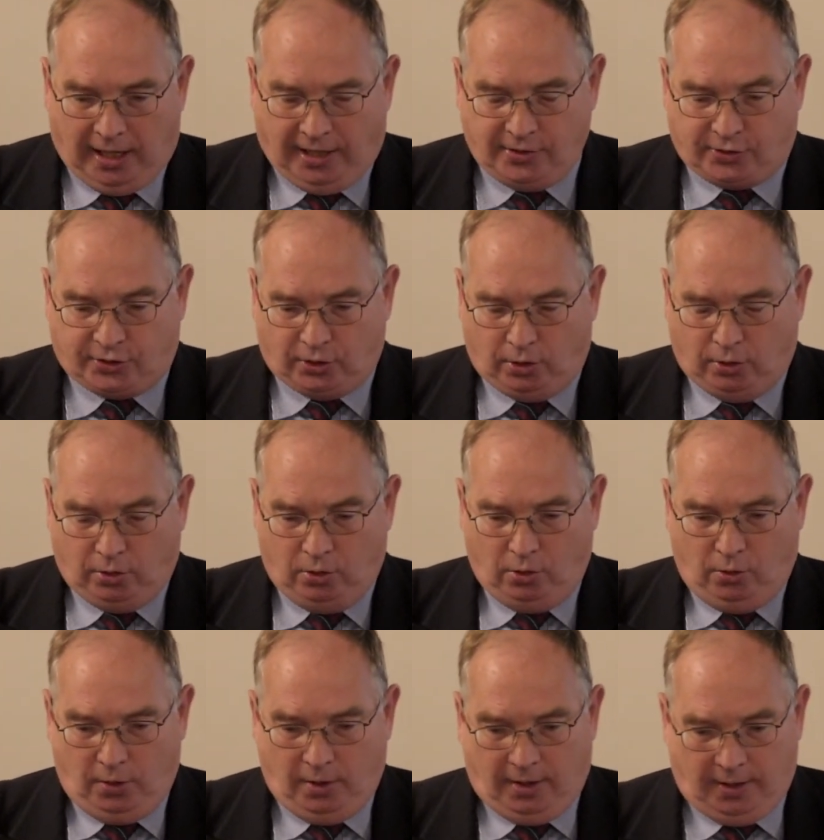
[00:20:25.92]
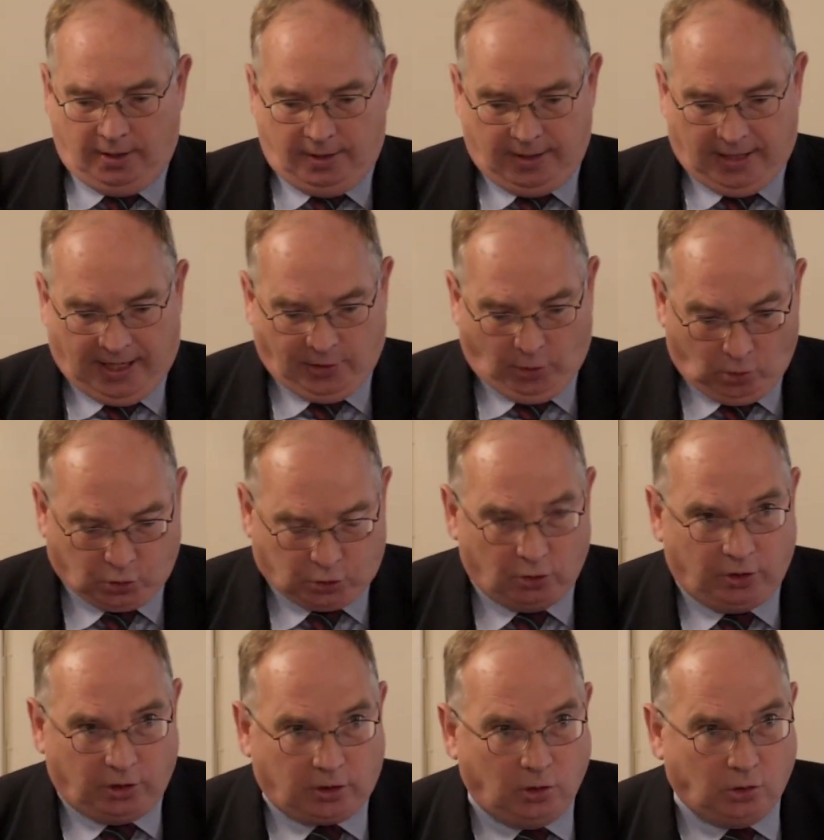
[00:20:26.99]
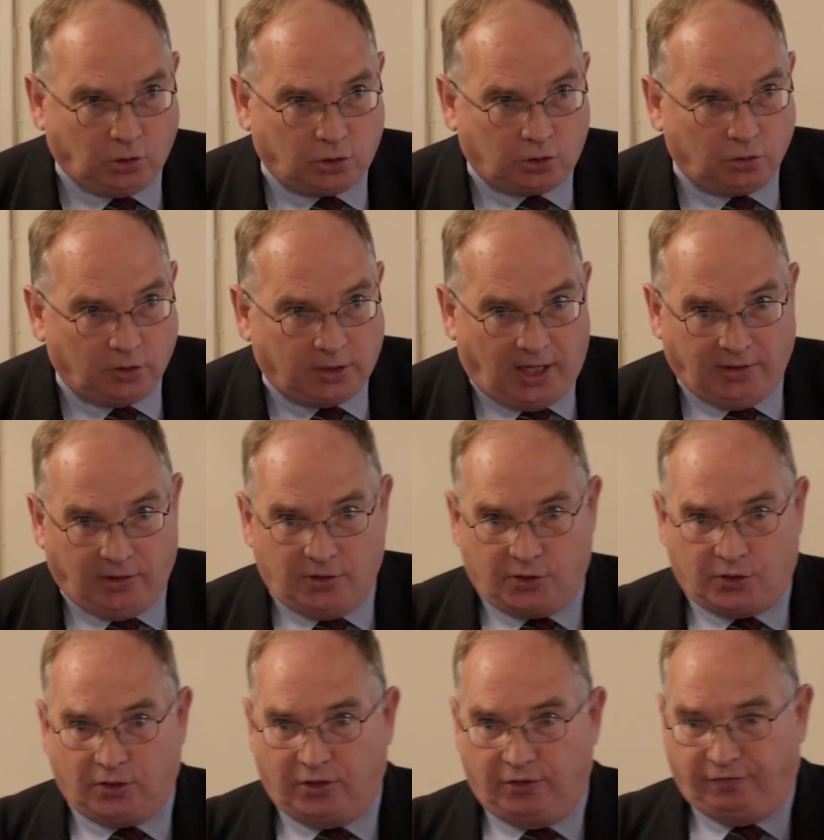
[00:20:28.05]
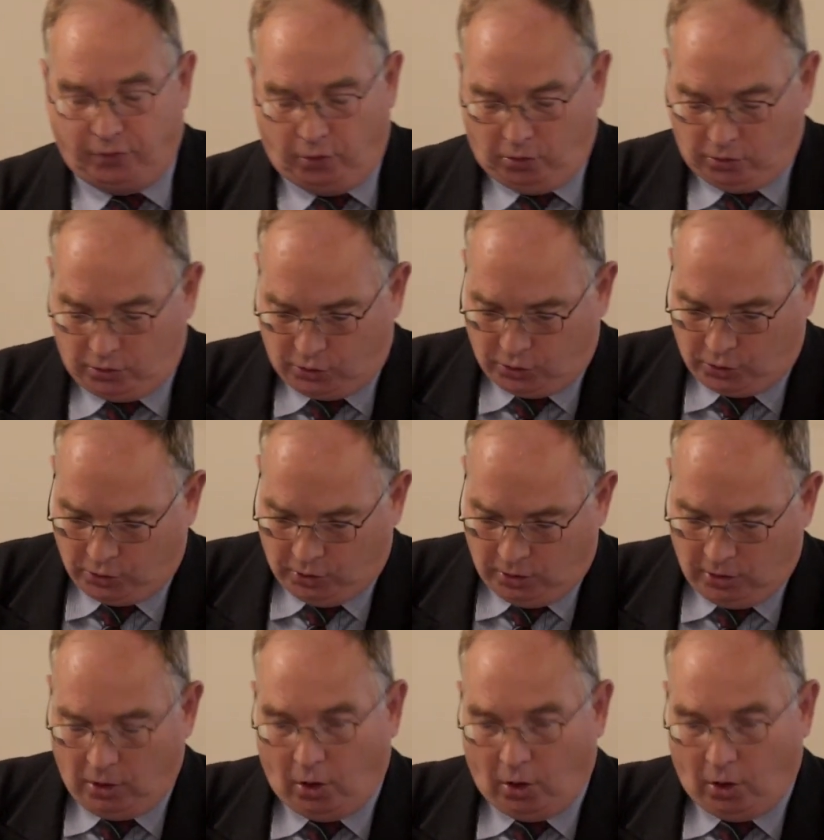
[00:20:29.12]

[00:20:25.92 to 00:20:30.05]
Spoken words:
And also the coastal guns of the forts